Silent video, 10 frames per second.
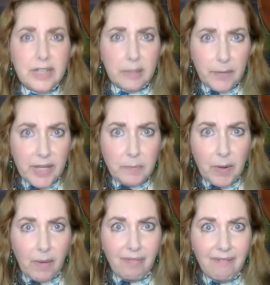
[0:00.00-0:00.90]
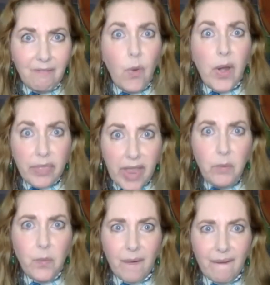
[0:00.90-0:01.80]
the people where they
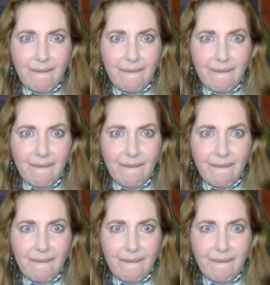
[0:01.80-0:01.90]
were.